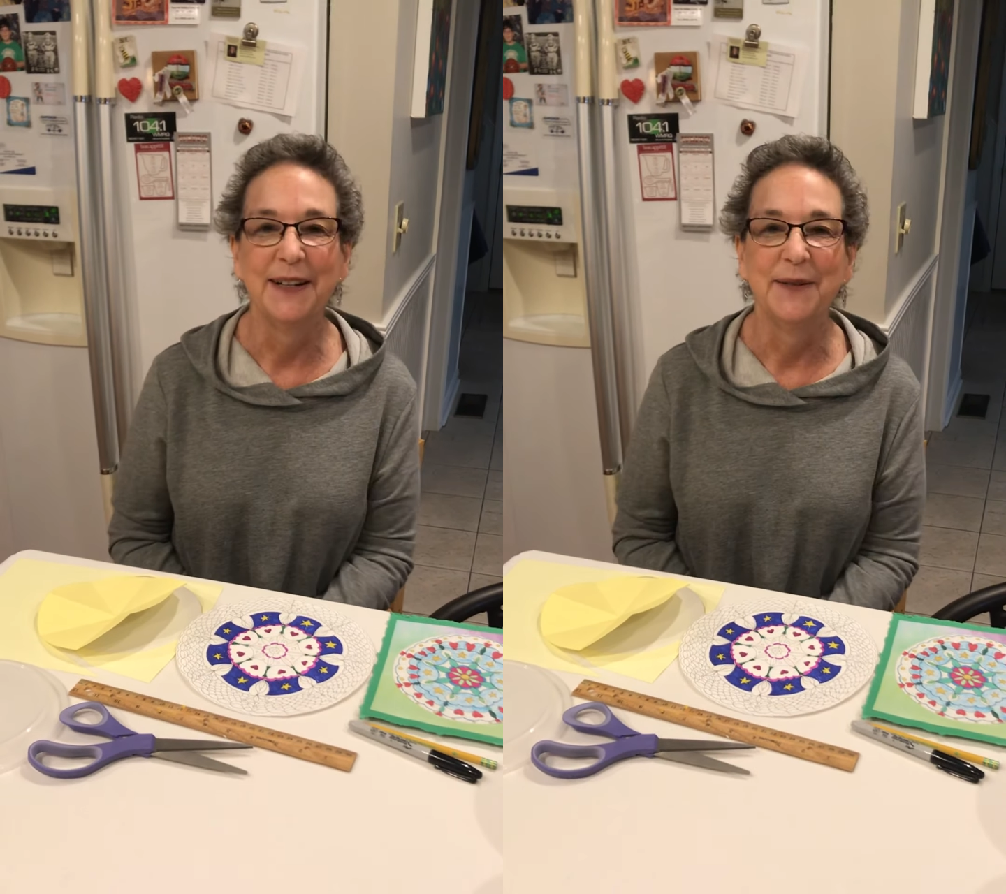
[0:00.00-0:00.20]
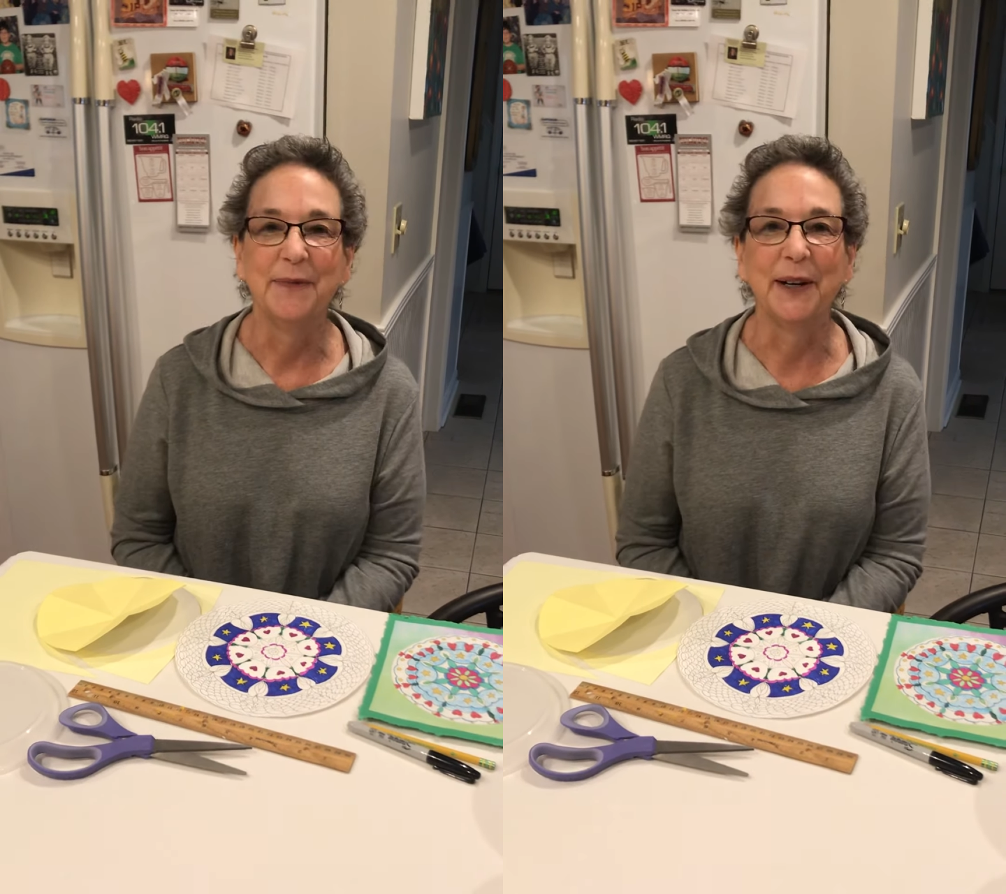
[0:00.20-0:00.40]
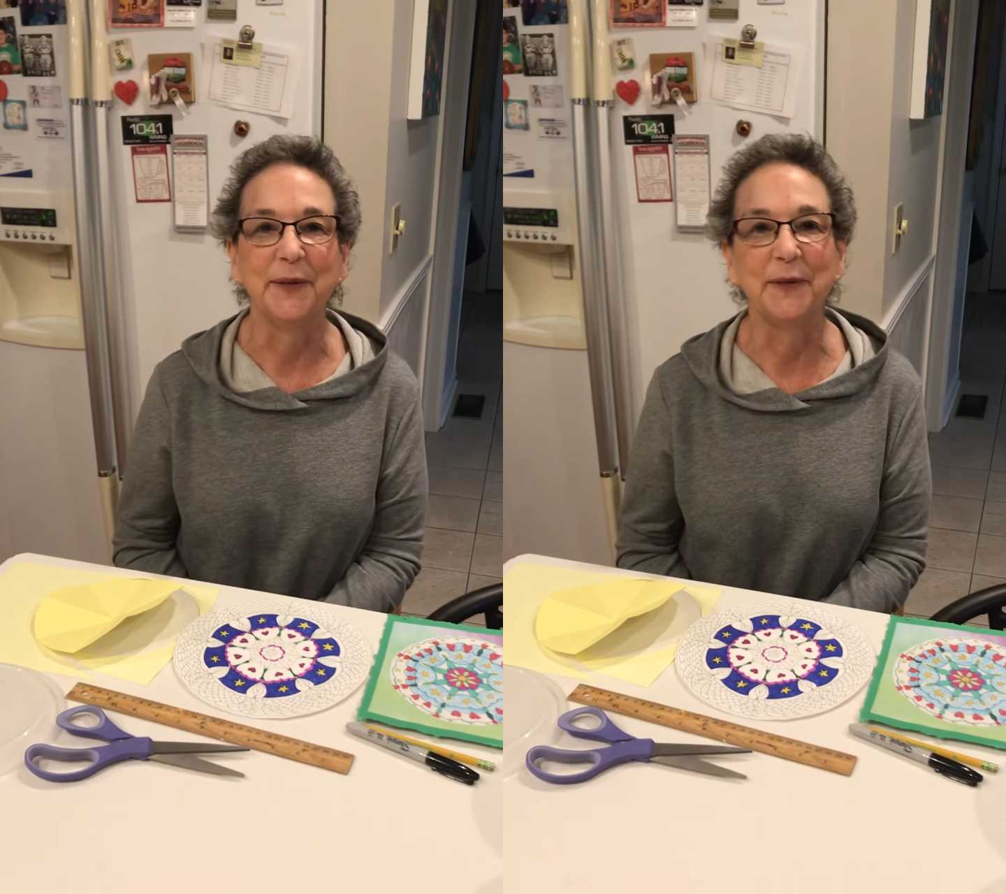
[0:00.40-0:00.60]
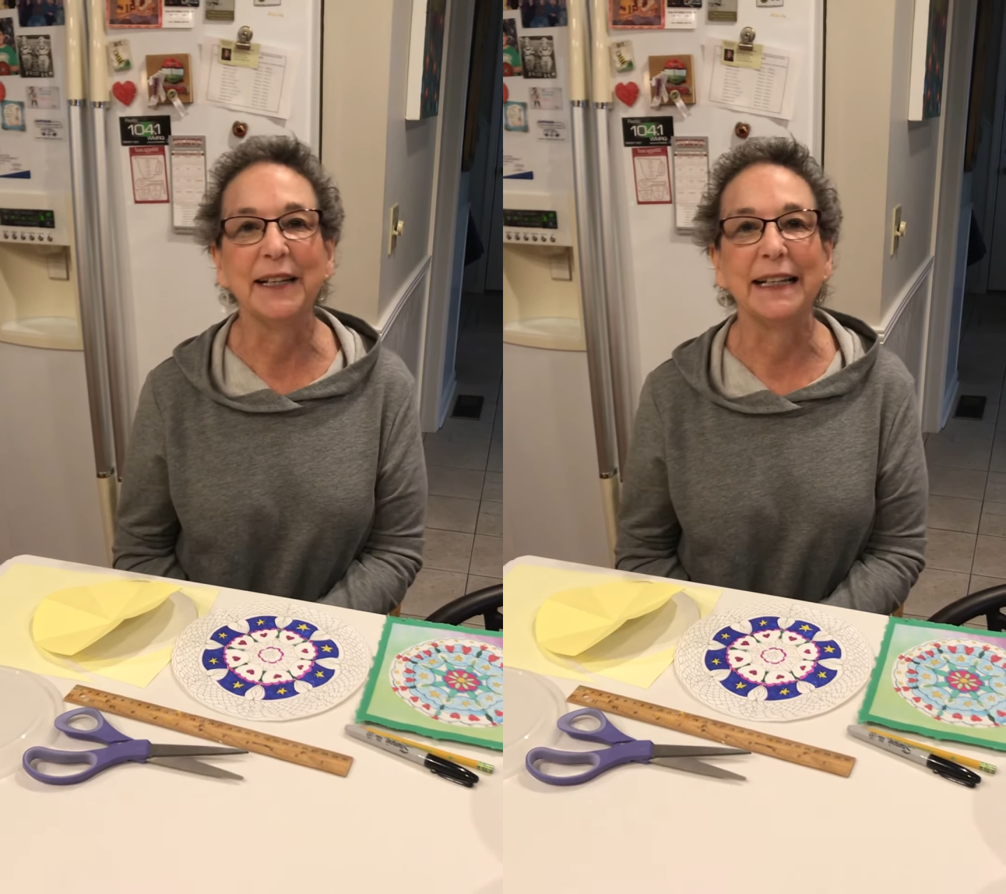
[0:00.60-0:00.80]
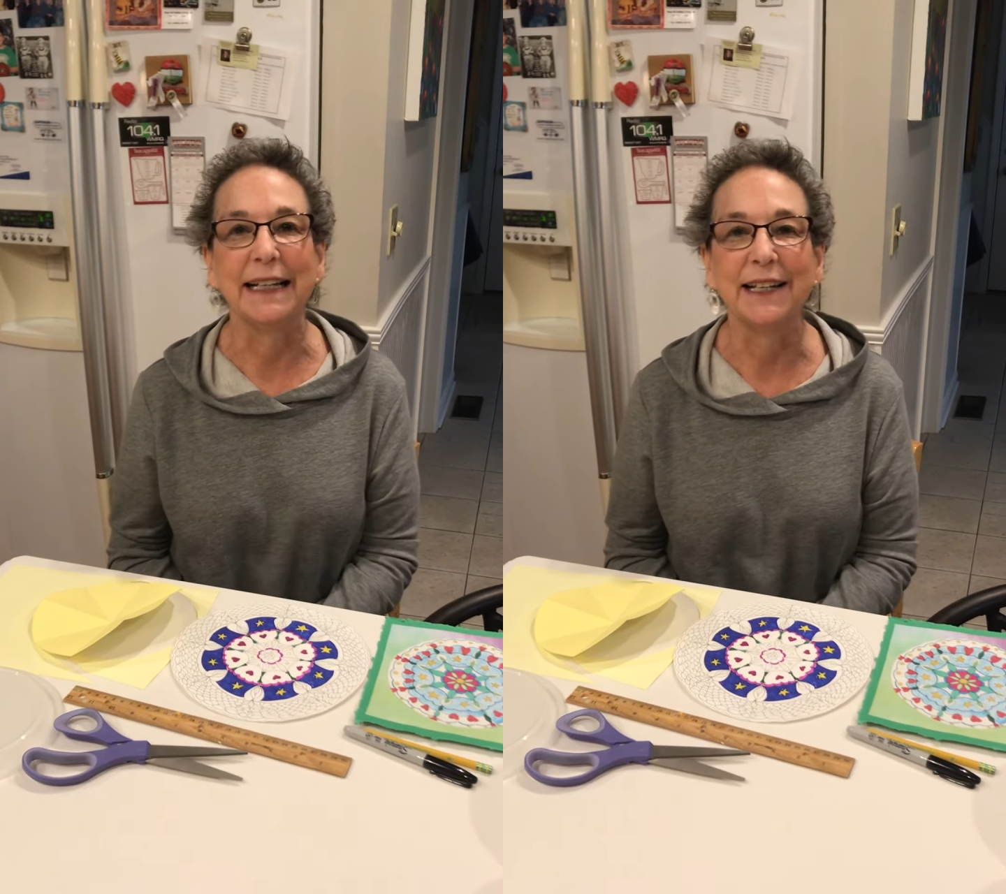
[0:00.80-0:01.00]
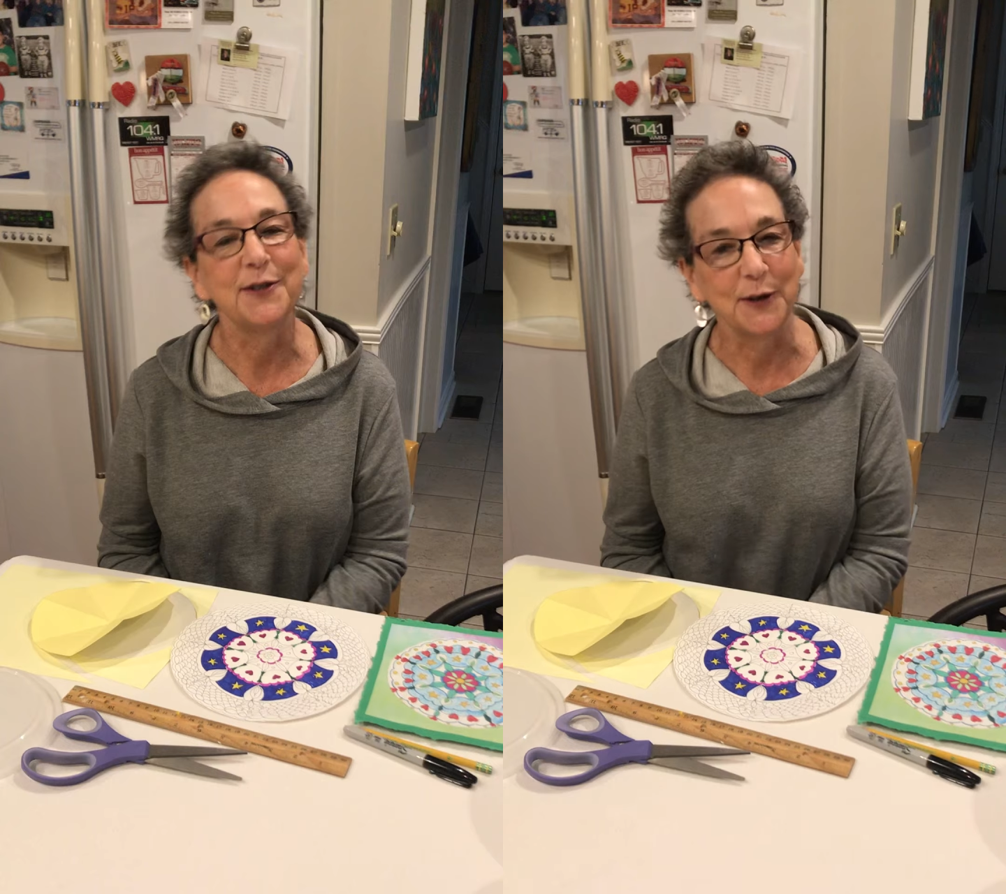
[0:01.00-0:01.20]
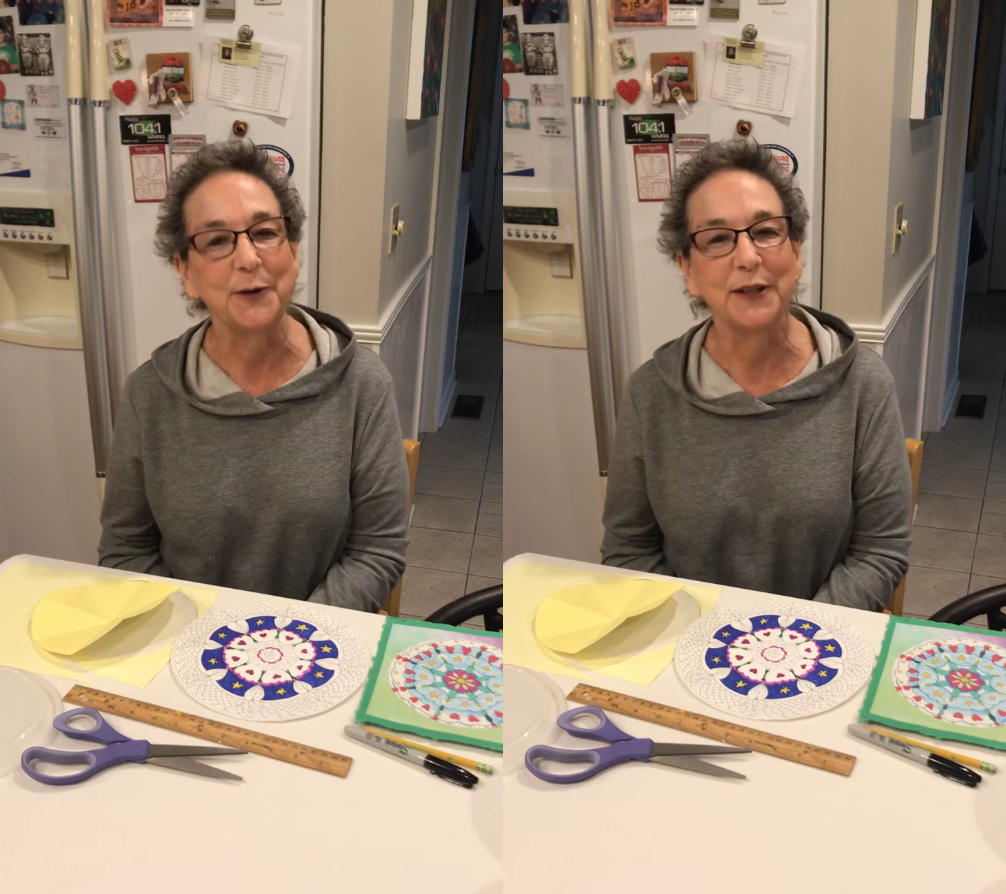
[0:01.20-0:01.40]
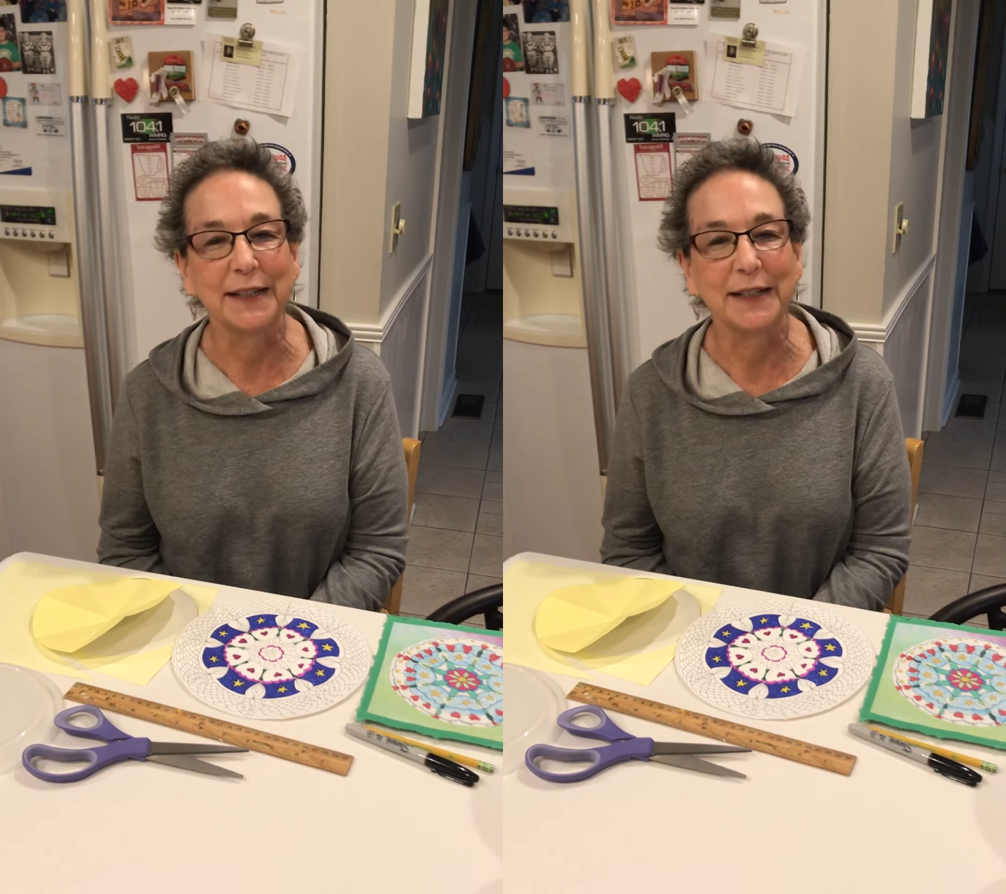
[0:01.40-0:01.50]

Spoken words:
But really, social